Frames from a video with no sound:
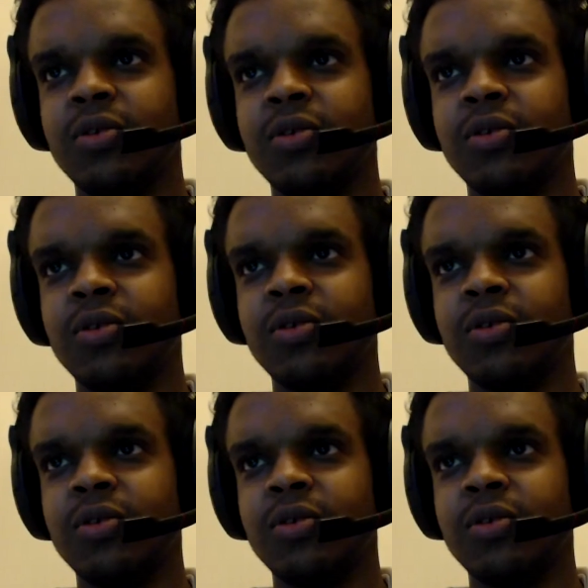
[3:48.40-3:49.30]

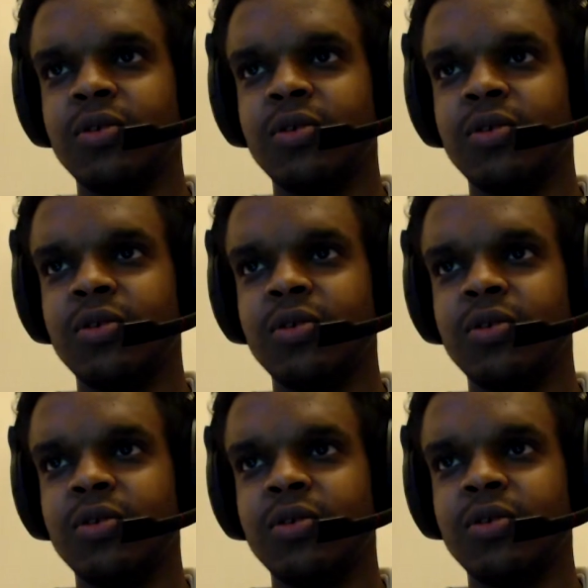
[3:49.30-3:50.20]
Nobody's gonna
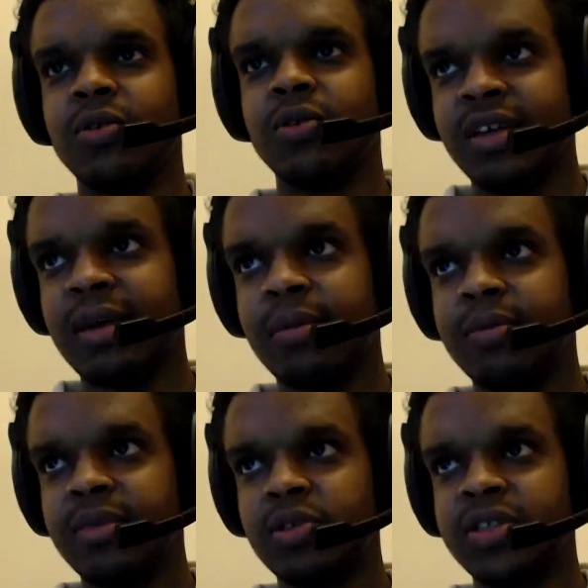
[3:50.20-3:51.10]
take him
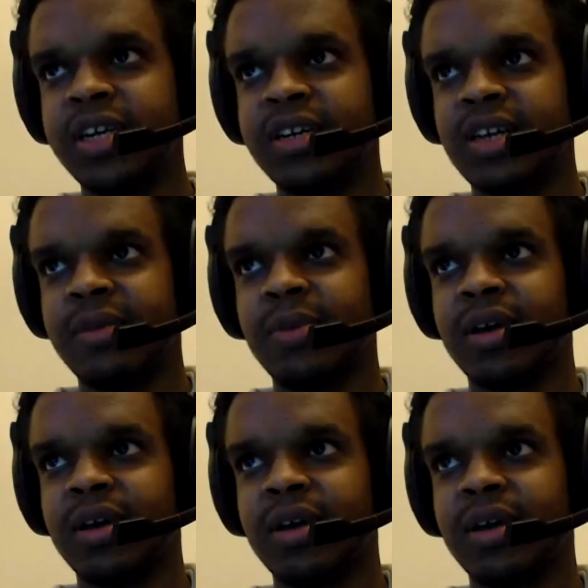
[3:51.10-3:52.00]
so seriously
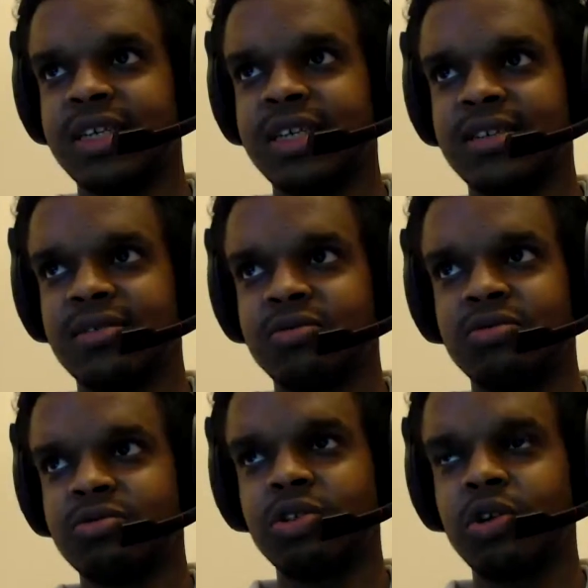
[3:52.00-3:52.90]
because he's
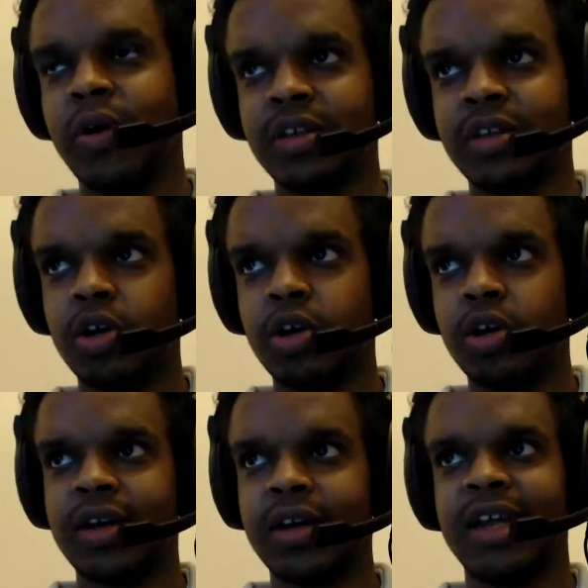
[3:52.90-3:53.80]
going to go in the
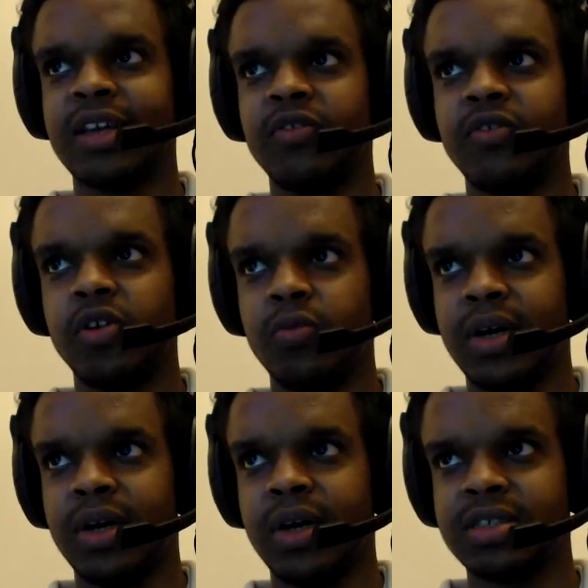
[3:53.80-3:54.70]
next few
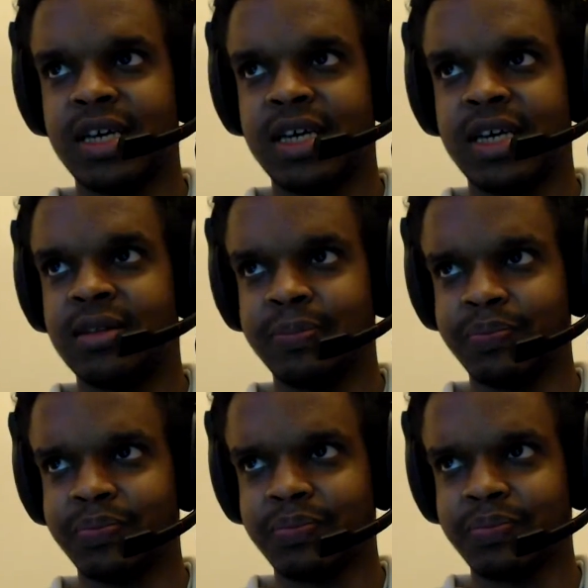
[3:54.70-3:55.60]
months, and
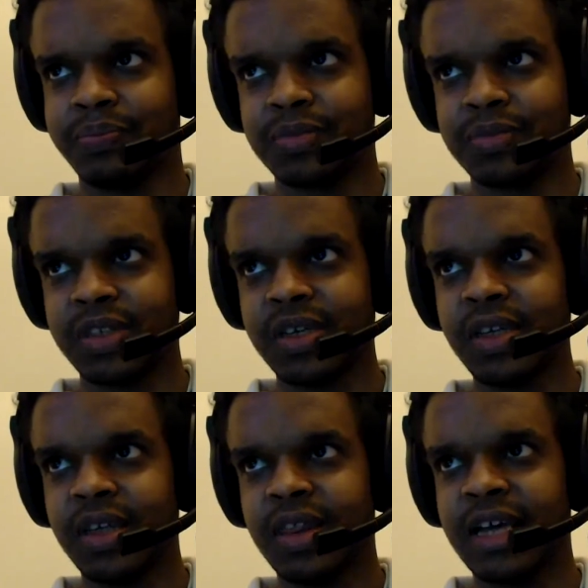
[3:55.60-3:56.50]

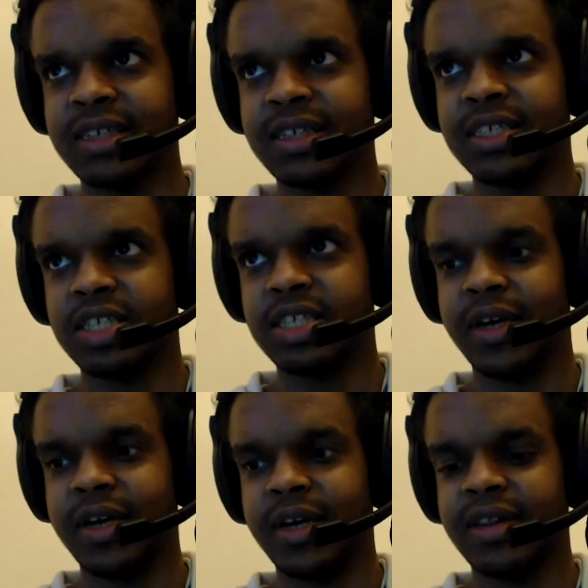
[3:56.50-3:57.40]
that's the situation
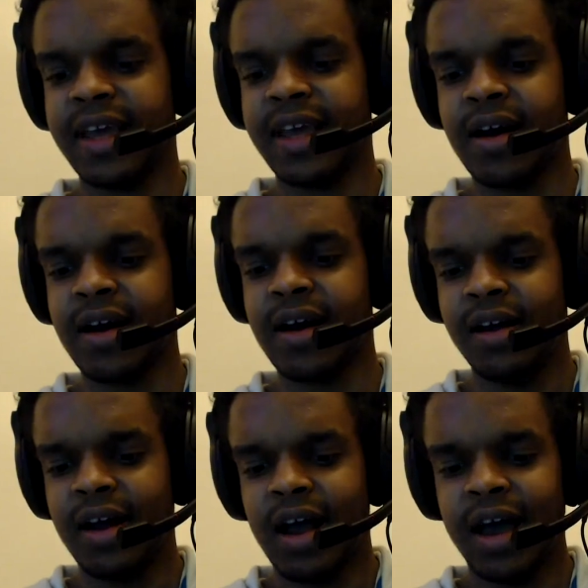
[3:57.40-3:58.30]
there. I
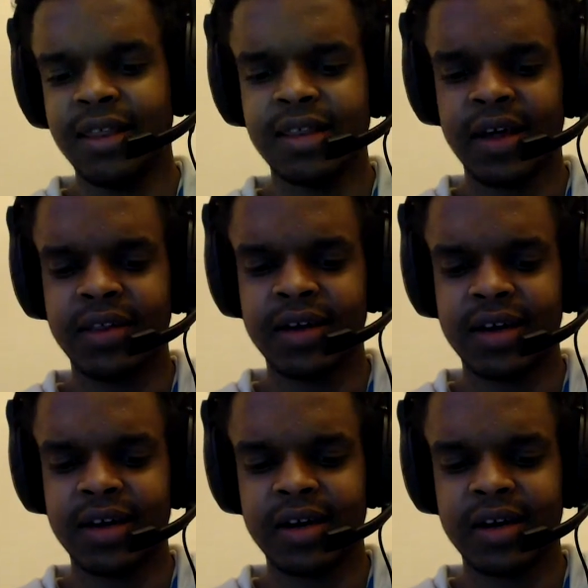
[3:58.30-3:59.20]
think the other
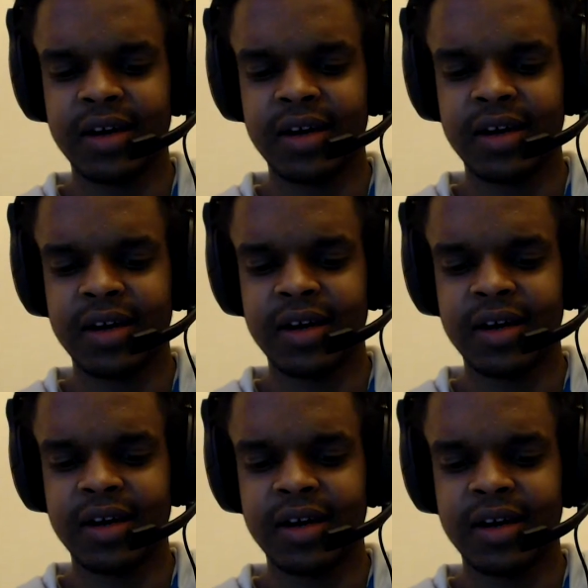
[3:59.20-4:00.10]
problem
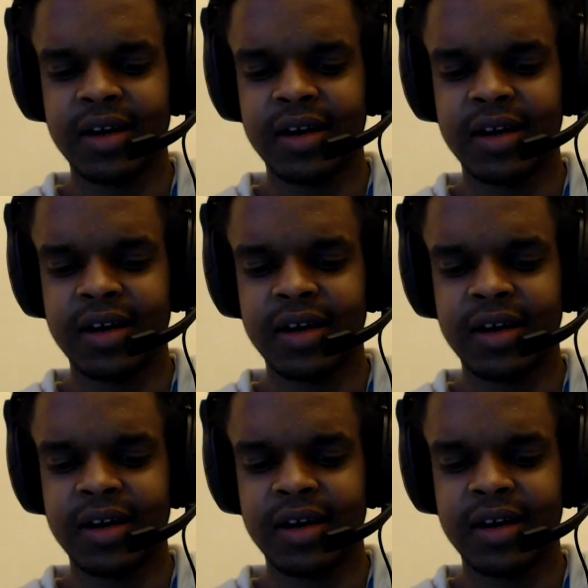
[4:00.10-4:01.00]
is that
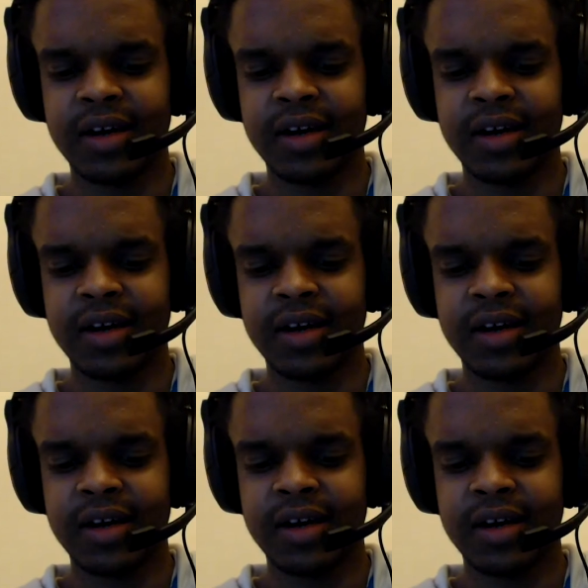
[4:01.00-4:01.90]

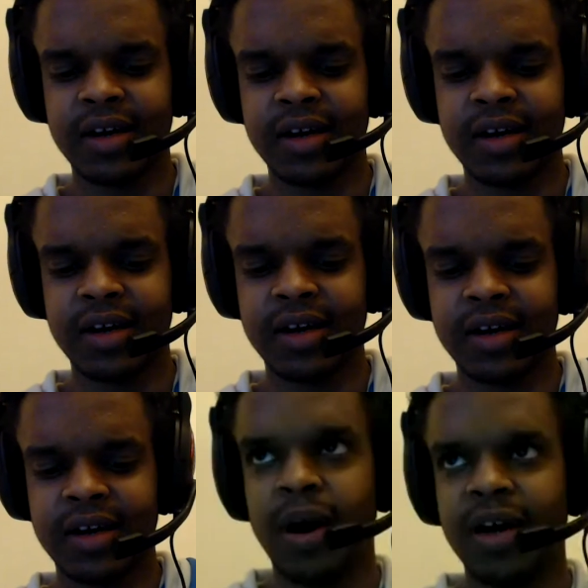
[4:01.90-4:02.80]
with the
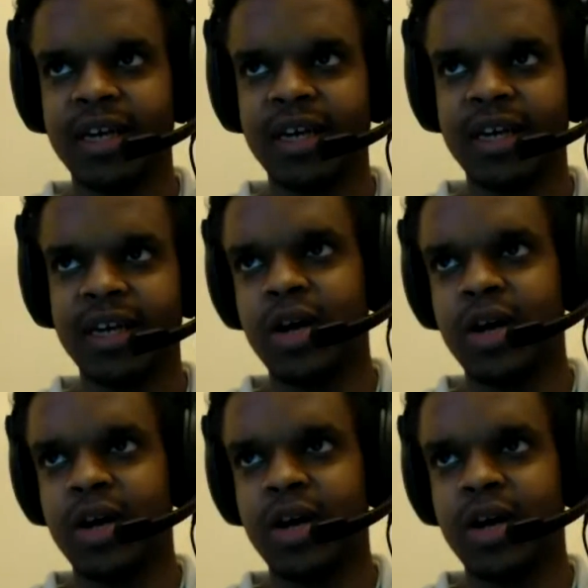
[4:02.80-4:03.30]
Labour Party as